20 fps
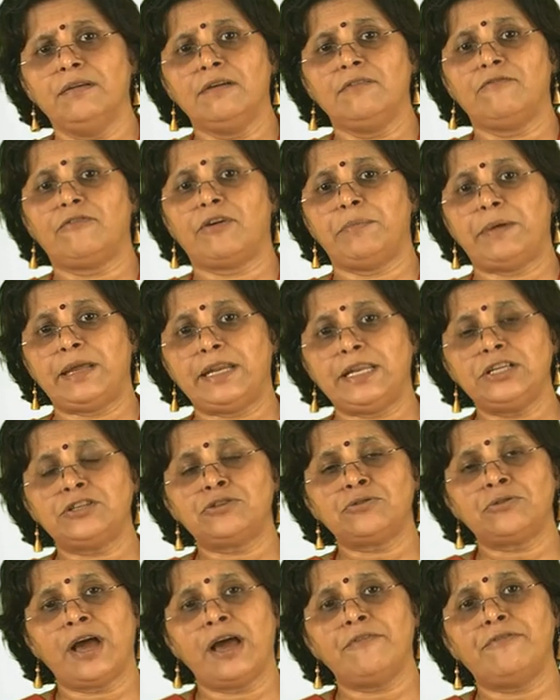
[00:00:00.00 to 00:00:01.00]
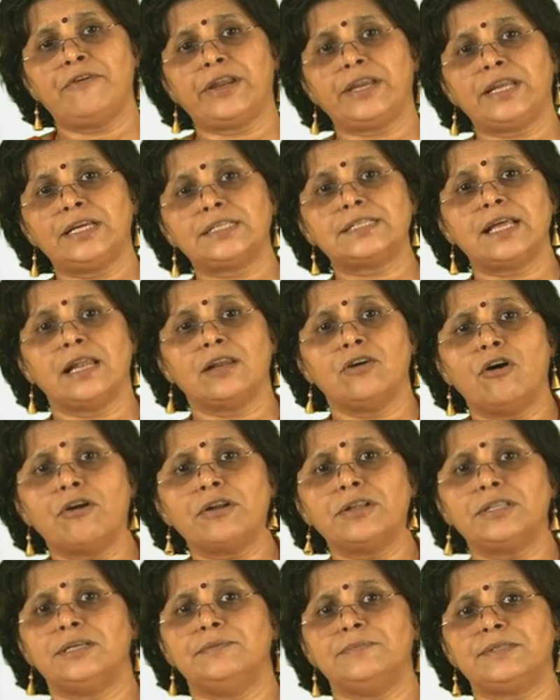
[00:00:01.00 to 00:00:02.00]
we may need to have various
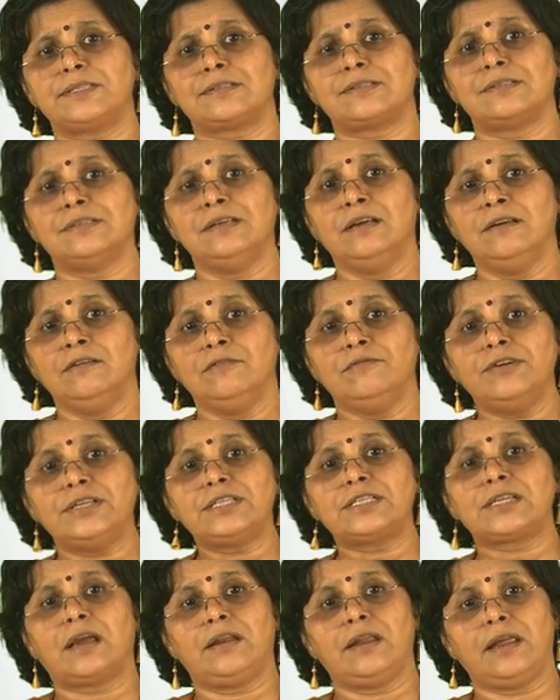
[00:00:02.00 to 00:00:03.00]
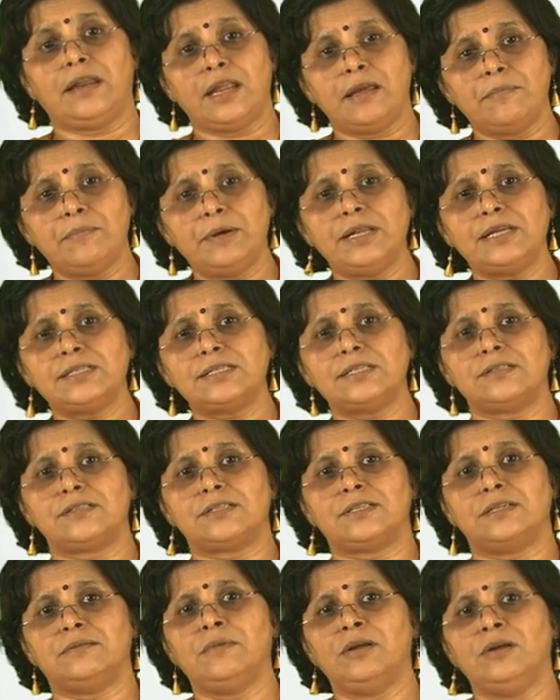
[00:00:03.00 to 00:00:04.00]
algorithms which can enable a
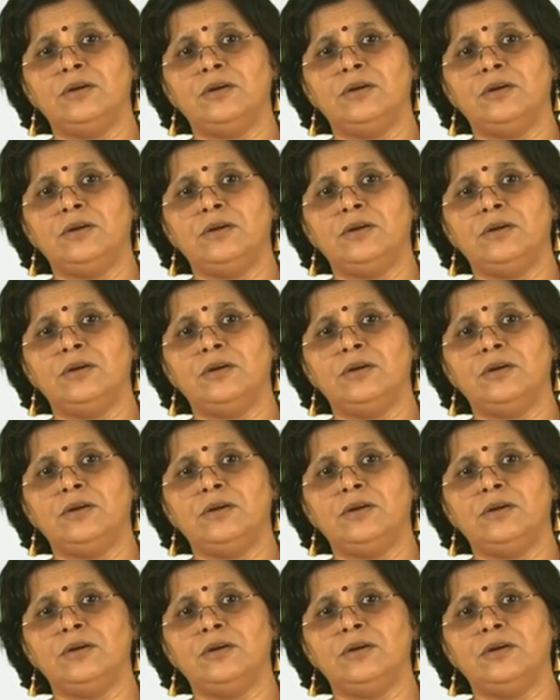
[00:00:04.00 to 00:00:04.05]
system